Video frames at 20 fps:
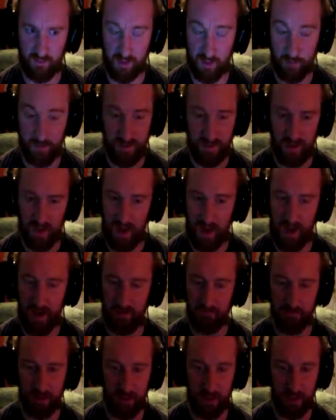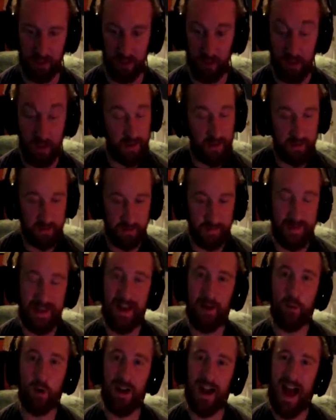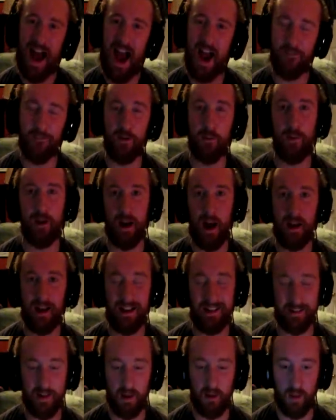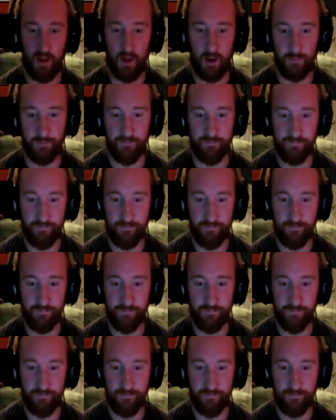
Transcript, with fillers: clip today, but uh, some kid wanted to hide from me, and I guess I'll, uh,